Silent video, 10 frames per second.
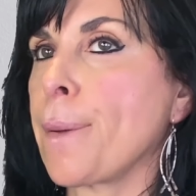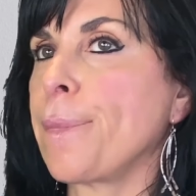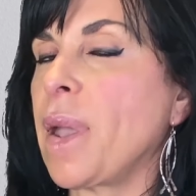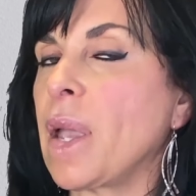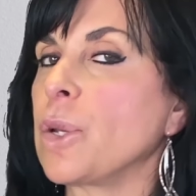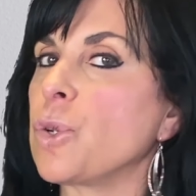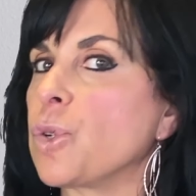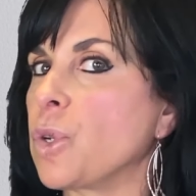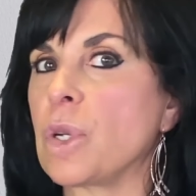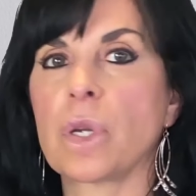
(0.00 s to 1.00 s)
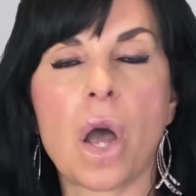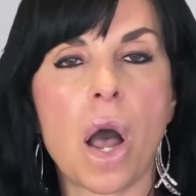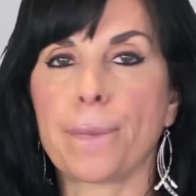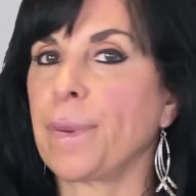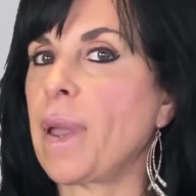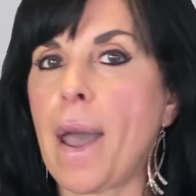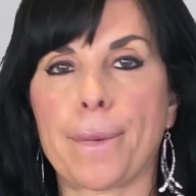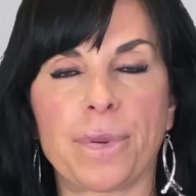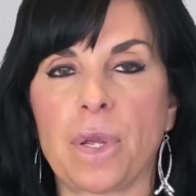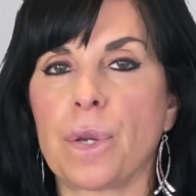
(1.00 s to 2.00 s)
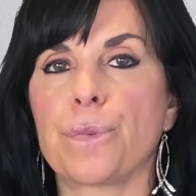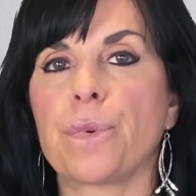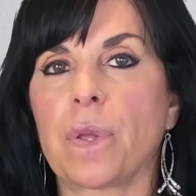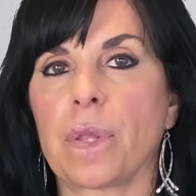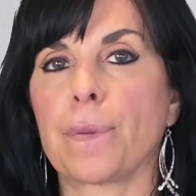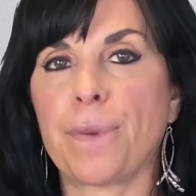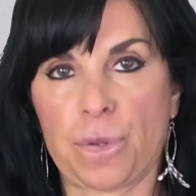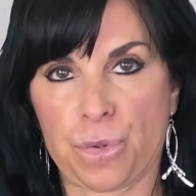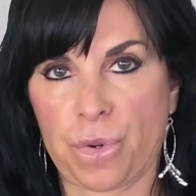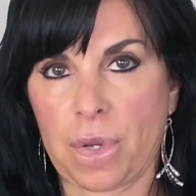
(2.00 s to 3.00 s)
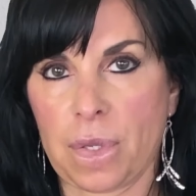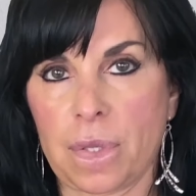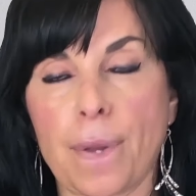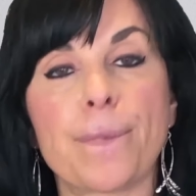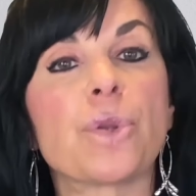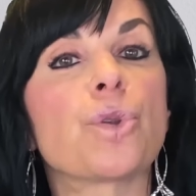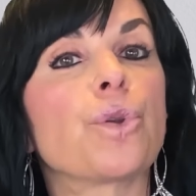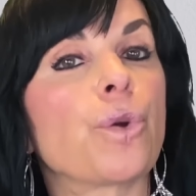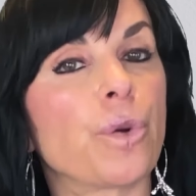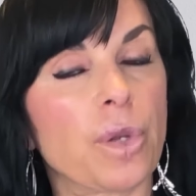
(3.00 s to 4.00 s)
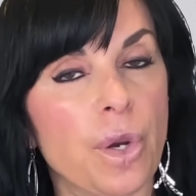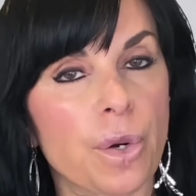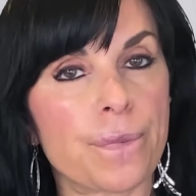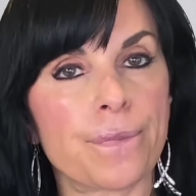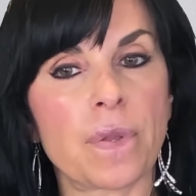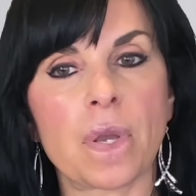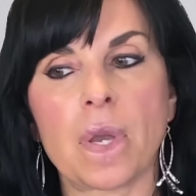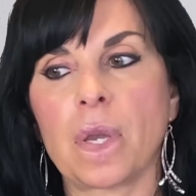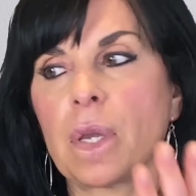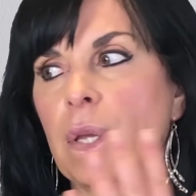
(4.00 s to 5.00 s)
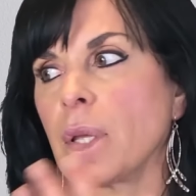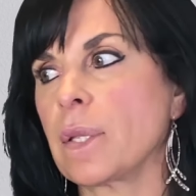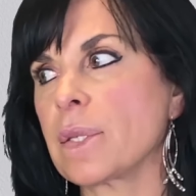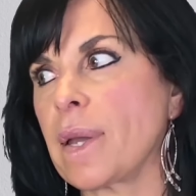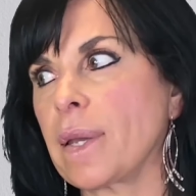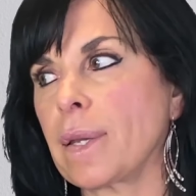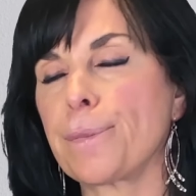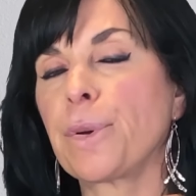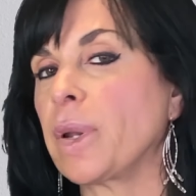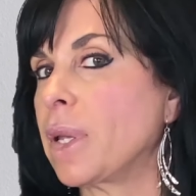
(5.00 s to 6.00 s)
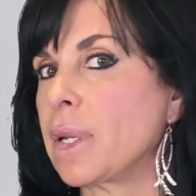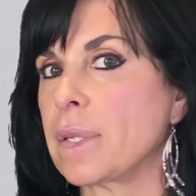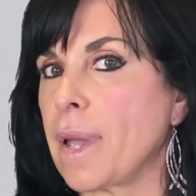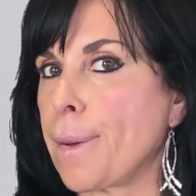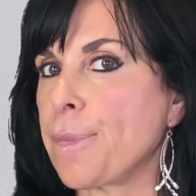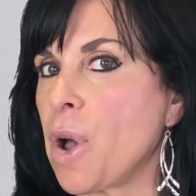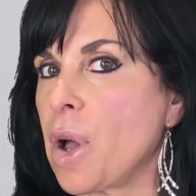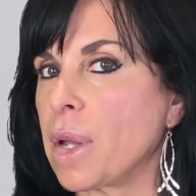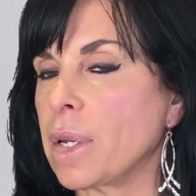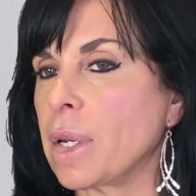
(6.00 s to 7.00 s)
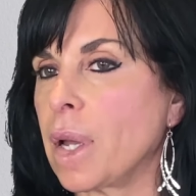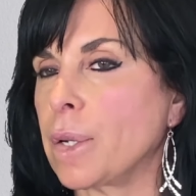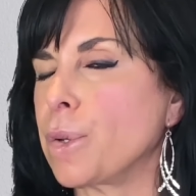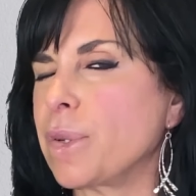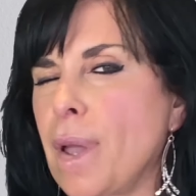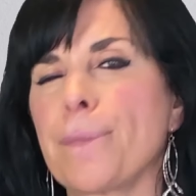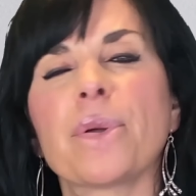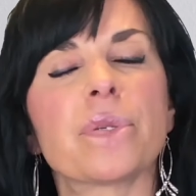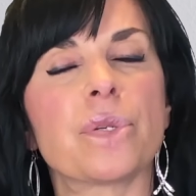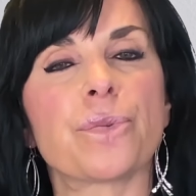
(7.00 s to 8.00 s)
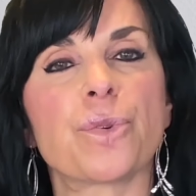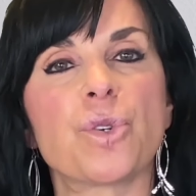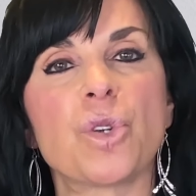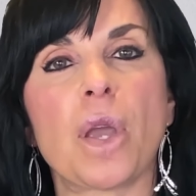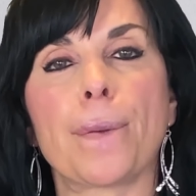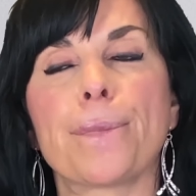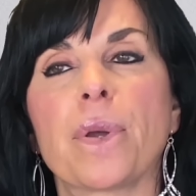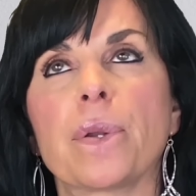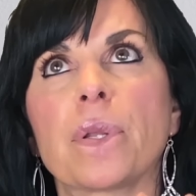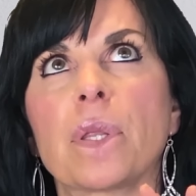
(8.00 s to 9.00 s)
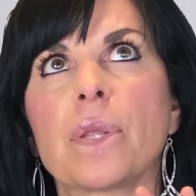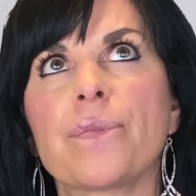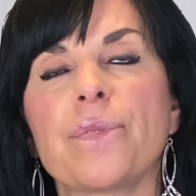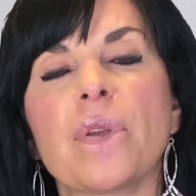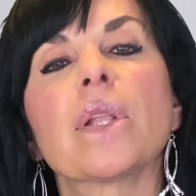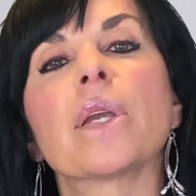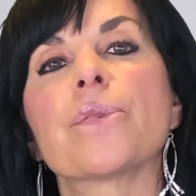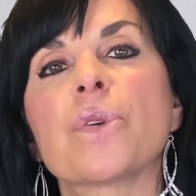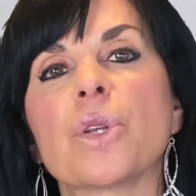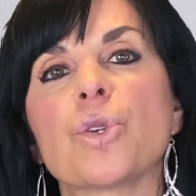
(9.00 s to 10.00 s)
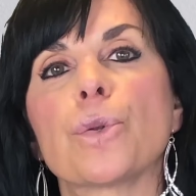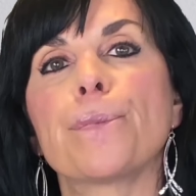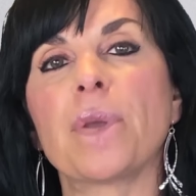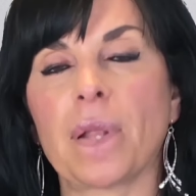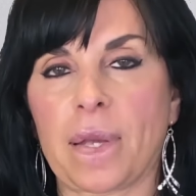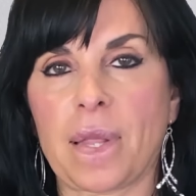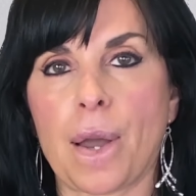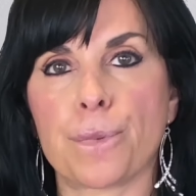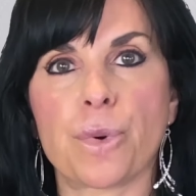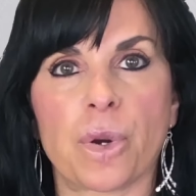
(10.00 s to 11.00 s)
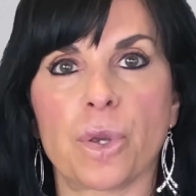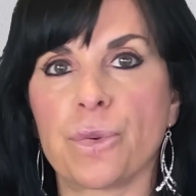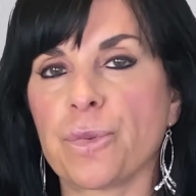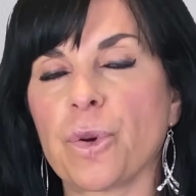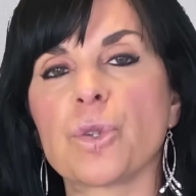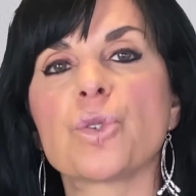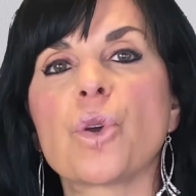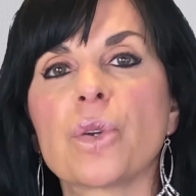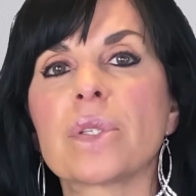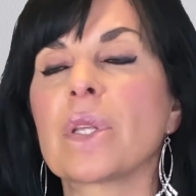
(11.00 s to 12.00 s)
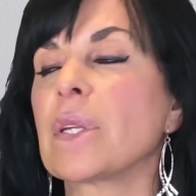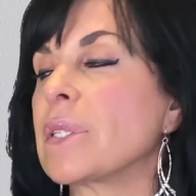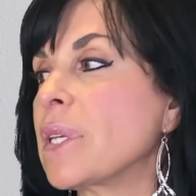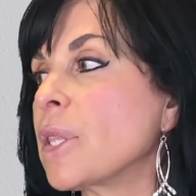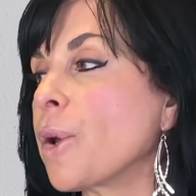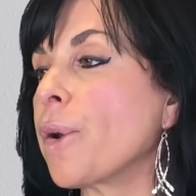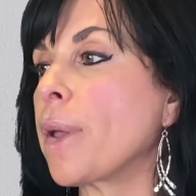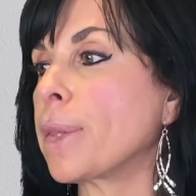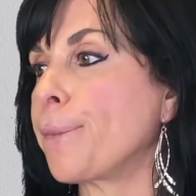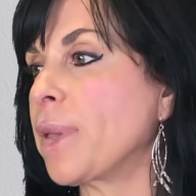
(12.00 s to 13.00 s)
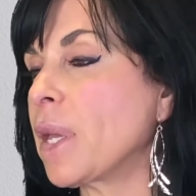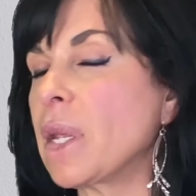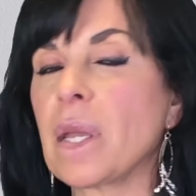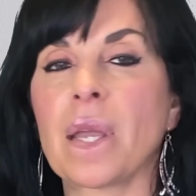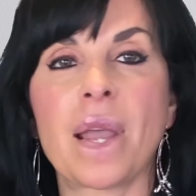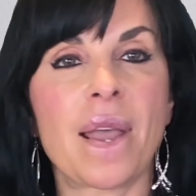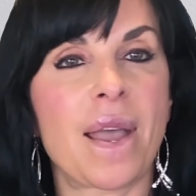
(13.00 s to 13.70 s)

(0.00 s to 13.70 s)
Pain should not be happening with the pessary. As I mentioned earlier, it's like putting in a tampon. I know a tampon's a different shape, but the feeling of it should be like that, where you first notice that it's in there at the beginning,